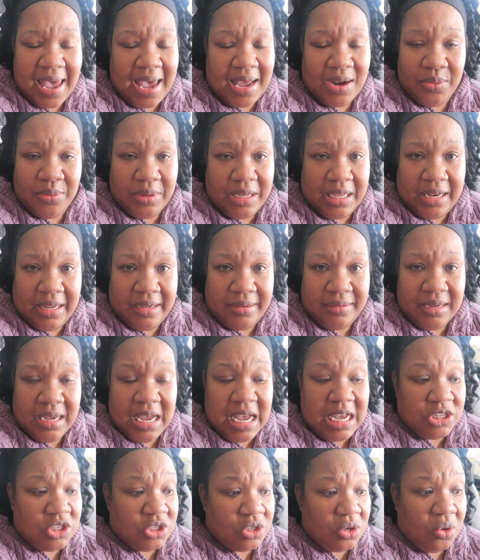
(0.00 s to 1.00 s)
I don't get it.
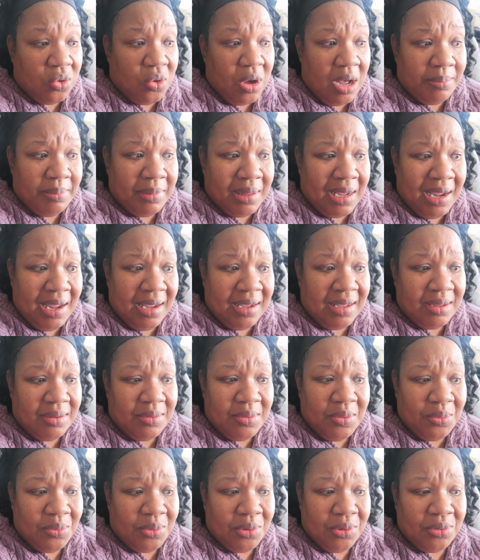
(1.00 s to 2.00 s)
So I'm like,
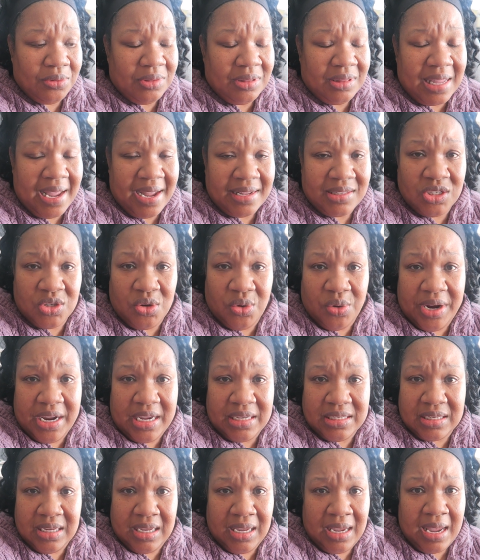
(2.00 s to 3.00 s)
well, that's
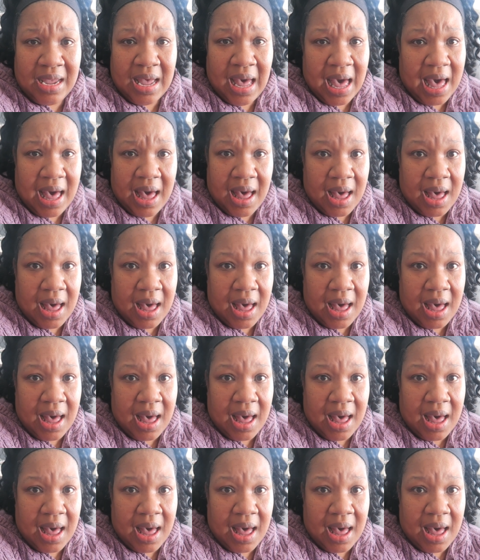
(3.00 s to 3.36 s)
crazy.